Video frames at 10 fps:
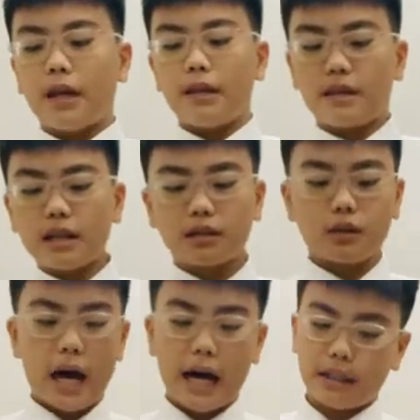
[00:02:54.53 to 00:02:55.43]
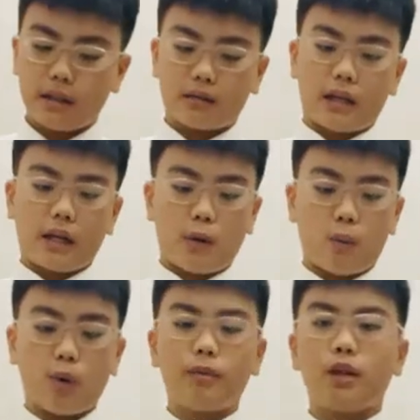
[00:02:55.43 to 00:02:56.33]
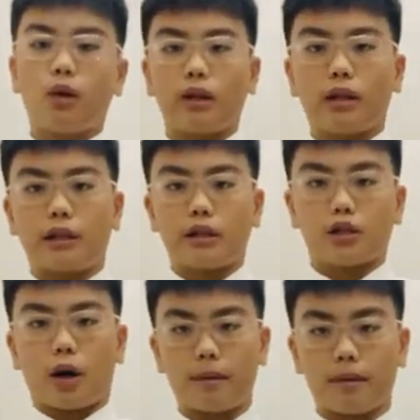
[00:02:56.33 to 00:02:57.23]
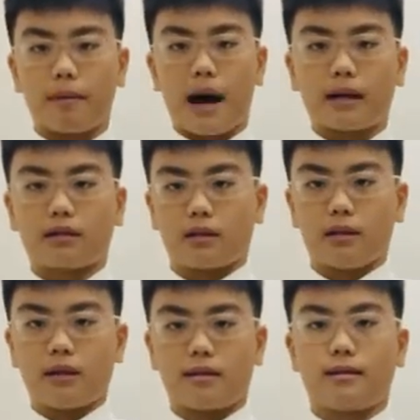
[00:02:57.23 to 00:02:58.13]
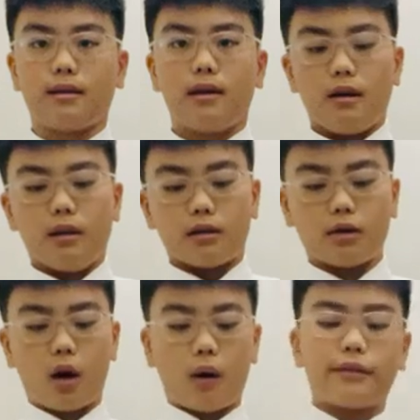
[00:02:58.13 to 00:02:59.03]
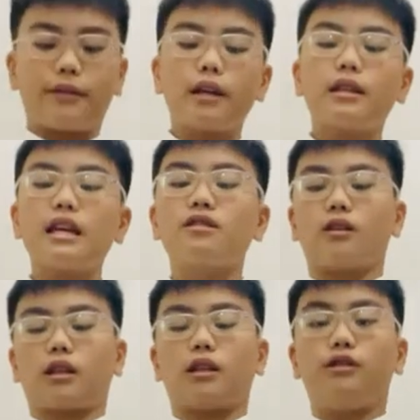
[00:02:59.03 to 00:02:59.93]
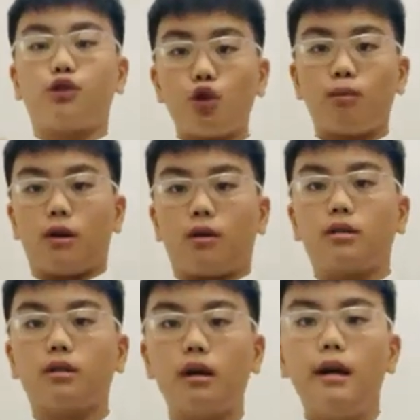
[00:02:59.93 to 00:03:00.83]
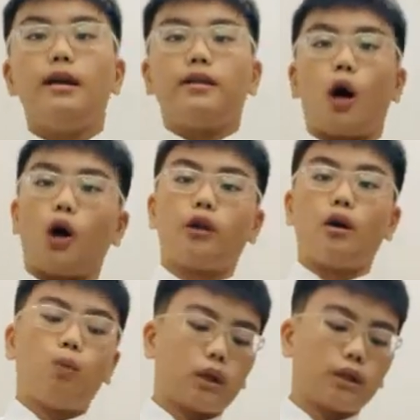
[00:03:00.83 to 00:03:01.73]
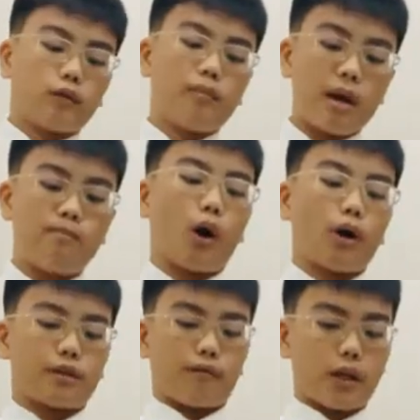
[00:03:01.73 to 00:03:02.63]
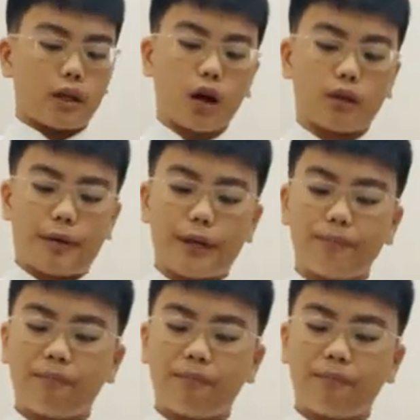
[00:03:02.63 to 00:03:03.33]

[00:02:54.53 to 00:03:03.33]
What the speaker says: Next to that is like a woman holding like shopping bags like this. So I think these are the consumers that are one of the main parts of the economy.